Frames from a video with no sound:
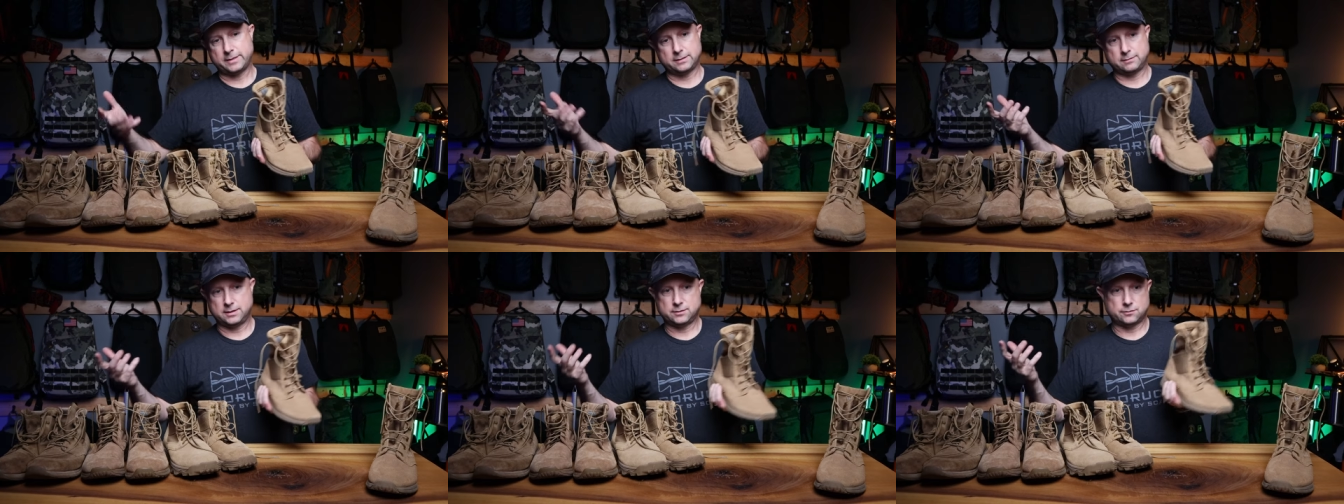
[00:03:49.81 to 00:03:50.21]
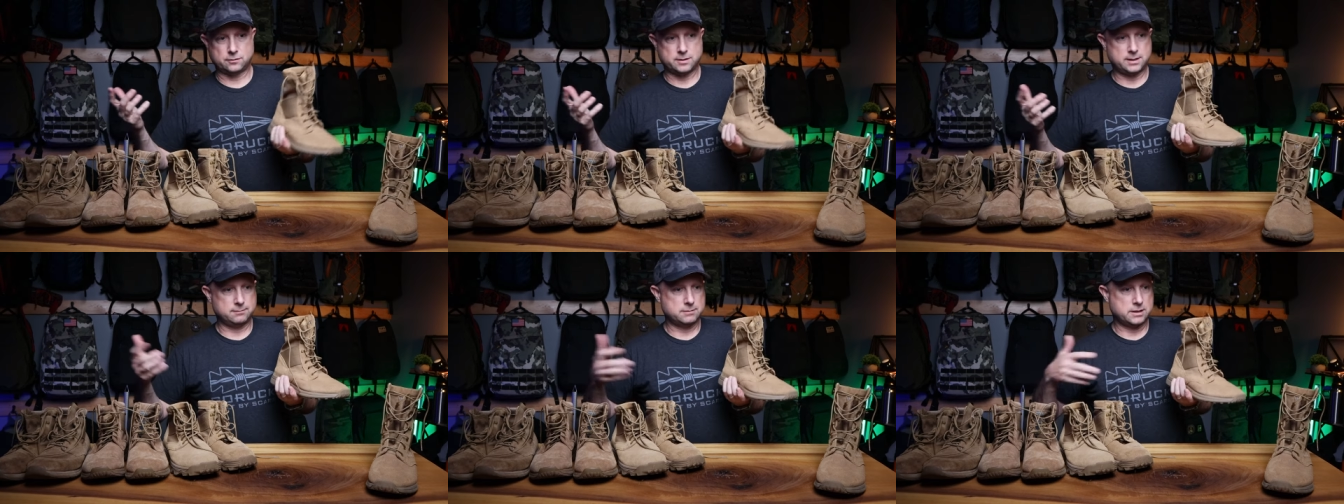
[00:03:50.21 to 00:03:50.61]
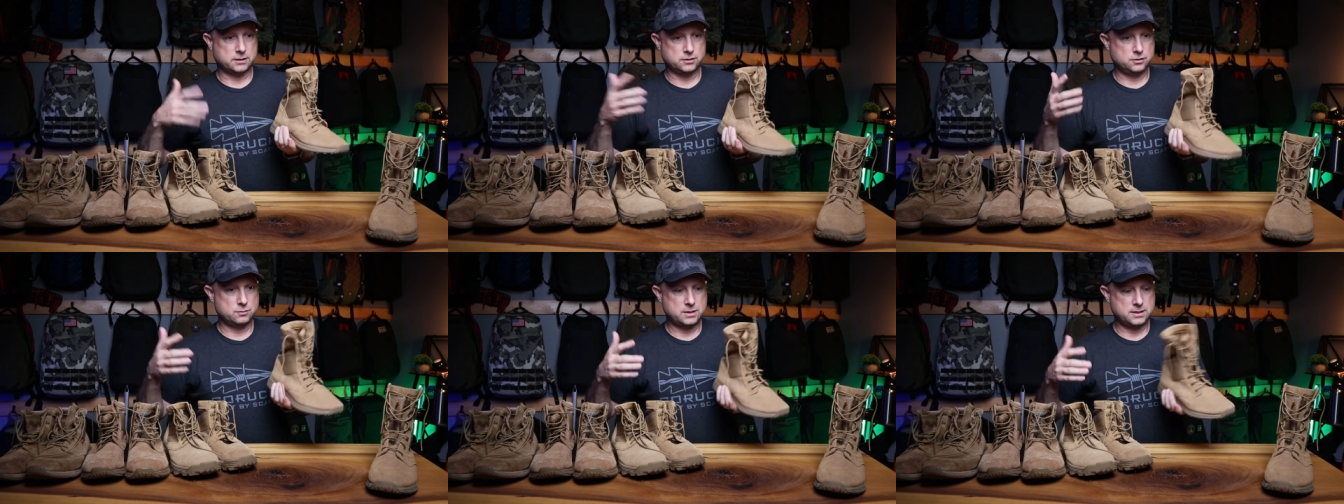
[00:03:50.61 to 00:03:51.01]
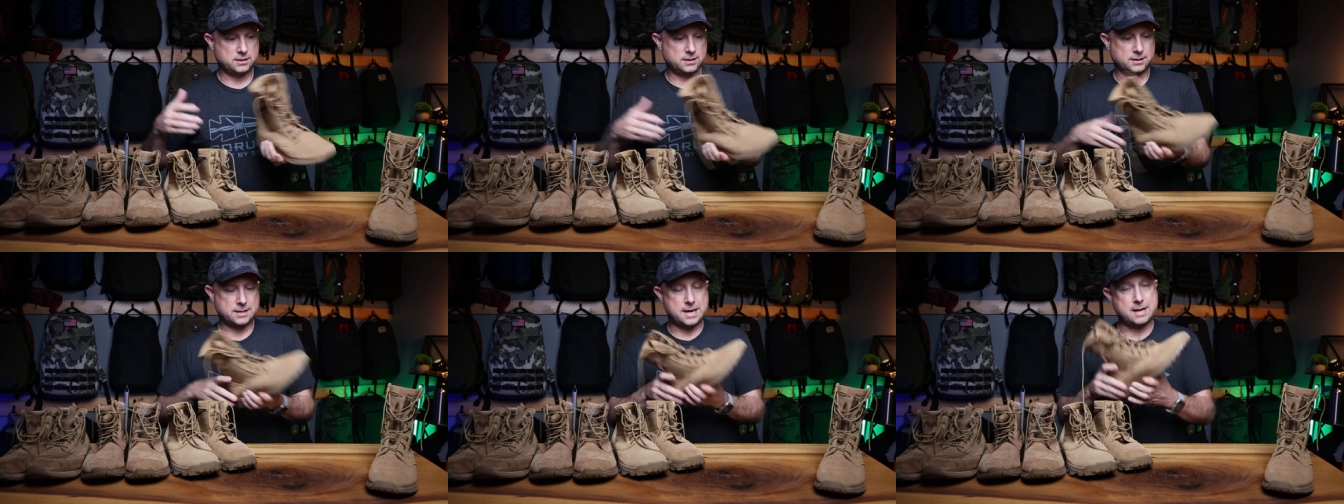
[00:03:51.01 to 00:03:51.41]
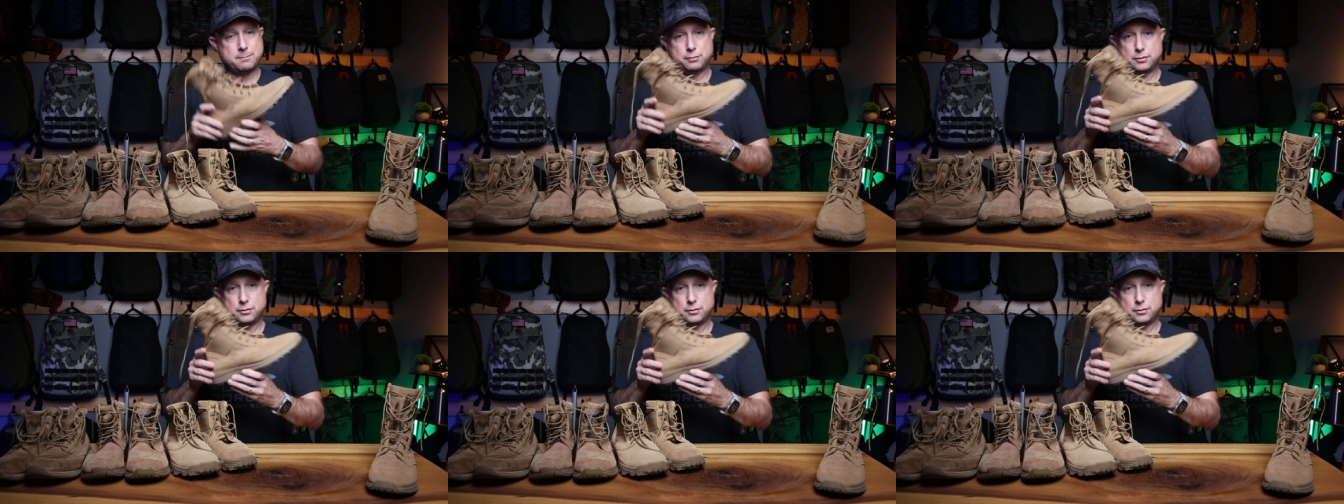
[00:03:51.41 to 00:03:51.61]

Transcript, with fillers: like these are great, I can do anything. I